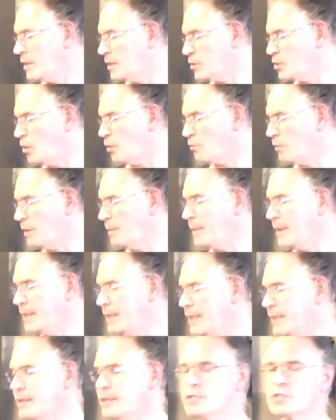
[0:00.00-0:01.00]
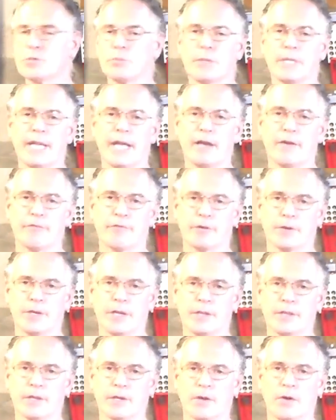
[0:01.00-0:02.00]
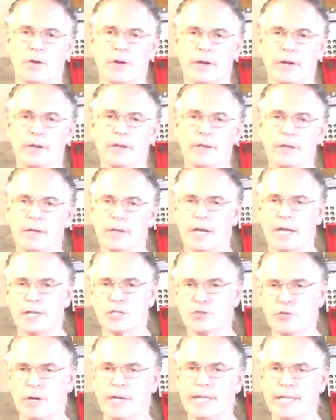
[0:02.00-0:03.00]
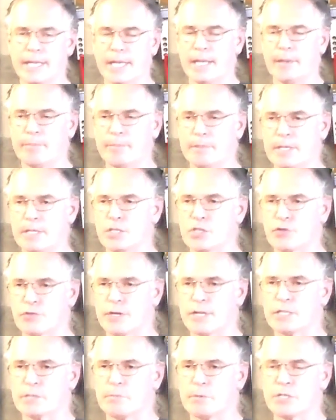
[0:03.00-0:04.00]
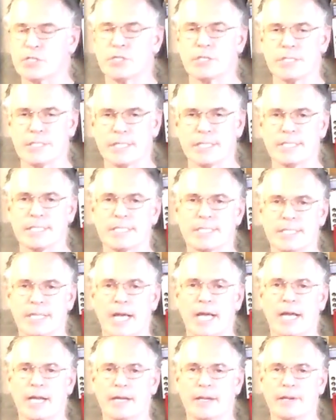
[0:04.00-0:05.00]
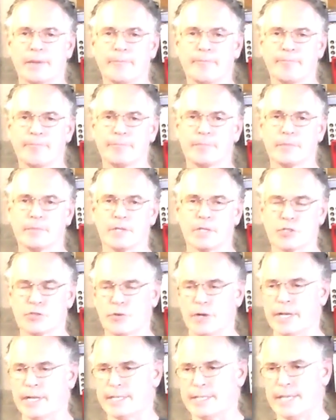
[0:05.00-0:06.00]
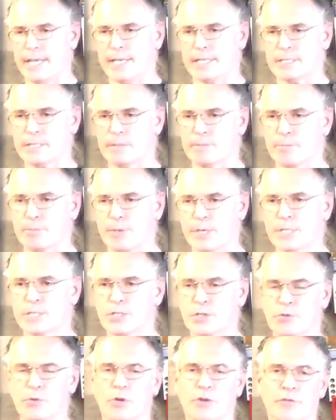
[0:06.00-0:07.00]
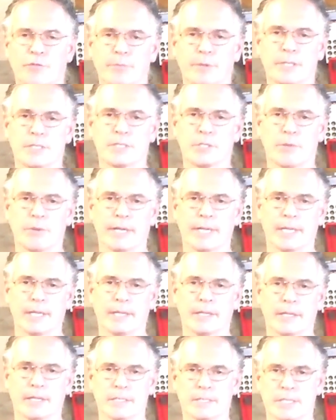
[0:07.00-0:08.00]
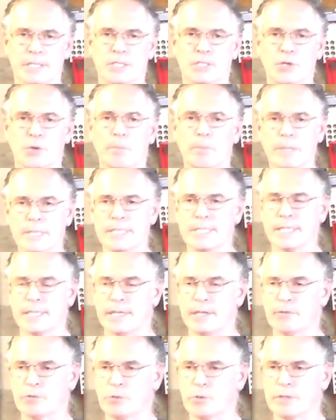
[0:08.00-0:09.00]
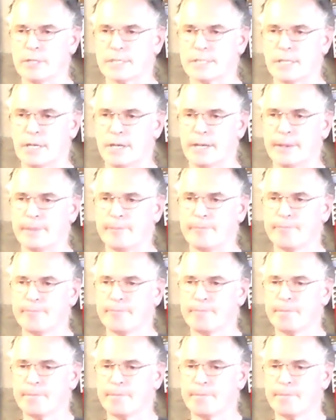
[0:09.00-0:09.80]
So I'm rebuilding this one now for another car. I try to keep these transmissions in stock to try to take some pressure off me so I can, because it's so busy here all the time,